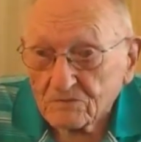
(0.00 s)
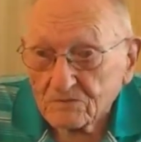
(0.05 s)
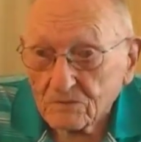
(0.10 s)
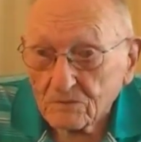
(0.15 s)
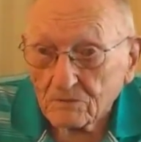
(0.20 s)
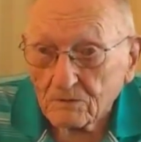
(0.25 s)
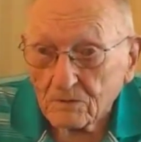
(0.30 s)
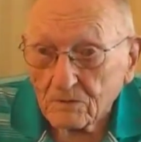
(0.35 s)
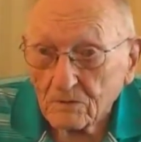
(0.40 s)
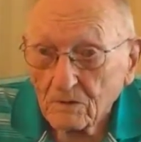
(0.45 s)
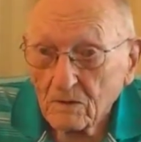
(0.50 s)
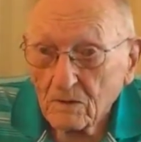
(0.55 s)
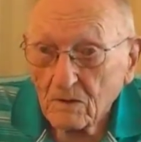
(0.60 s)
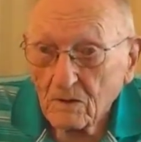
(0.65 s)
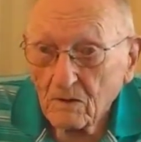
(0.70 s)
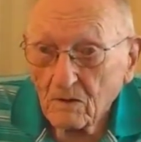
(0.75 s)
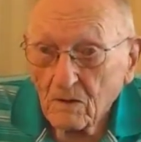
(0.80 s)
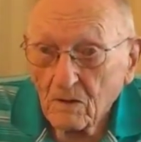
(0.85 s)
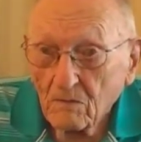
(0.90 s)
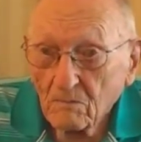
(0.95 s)
so
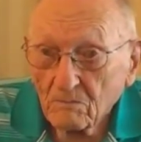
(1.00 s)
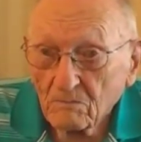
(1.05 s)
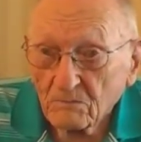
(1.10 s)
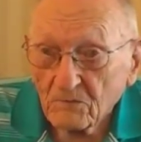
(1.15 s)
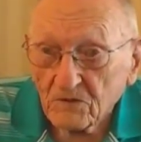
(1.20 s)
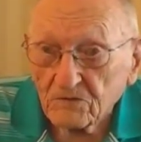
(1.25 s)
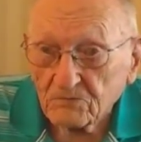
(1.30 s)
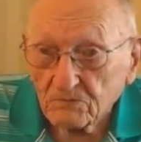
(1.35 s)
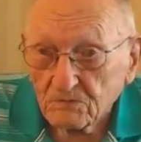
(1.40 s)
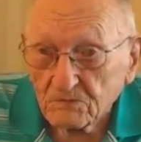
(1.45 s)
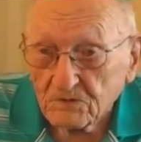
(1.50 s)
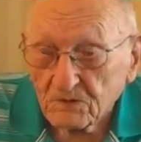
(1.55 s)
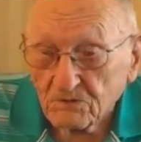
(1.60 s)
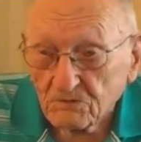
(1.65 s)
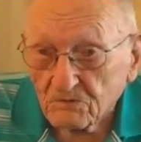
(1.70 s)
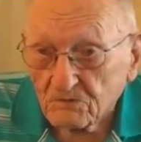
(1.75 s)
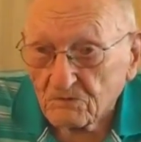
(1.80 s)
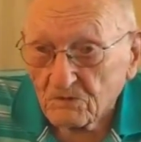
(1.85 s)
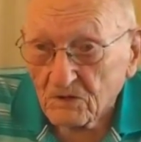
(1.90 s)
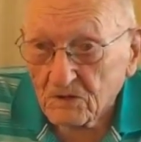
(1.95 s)
that's what they were
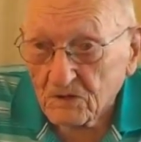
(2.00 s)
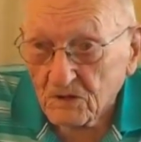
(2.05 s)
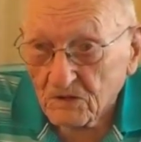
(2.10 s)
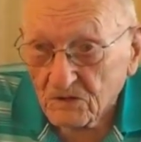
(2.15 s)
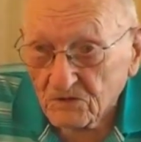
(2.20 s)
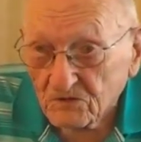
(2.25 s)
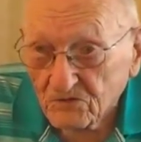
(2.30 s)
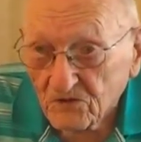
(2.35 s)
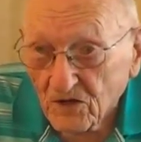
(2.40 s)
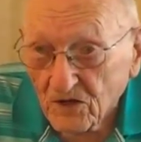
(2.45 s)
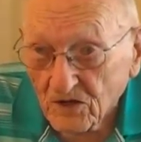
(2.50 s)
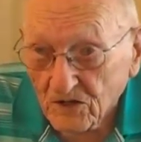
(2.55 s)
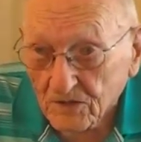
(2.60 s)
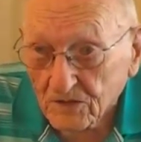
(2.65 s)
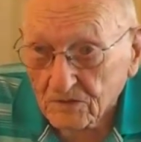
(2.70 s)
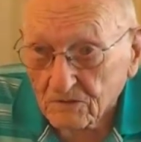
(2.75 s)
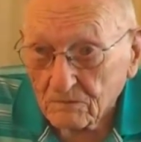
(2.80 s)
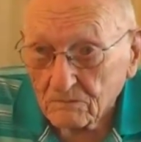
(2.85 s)
trying to decide.